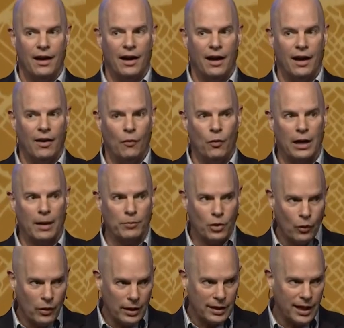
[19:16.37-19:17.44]
Uh, when I'm
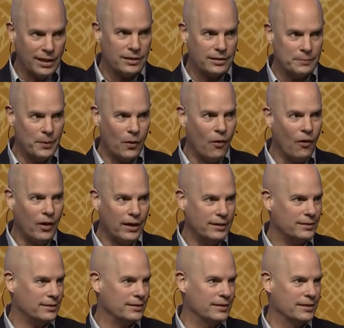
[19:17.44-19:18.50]
going, get to the
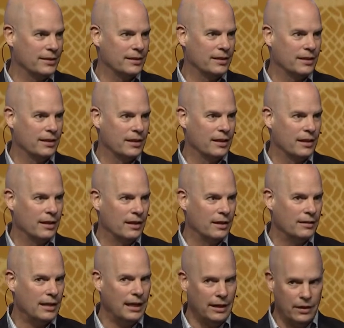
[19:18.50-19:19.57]
point,
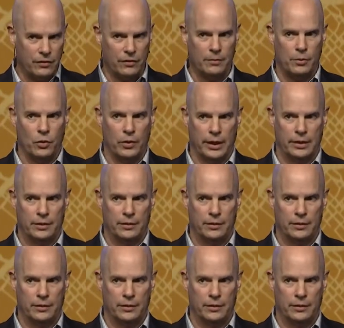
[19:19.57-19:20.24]
that is the point.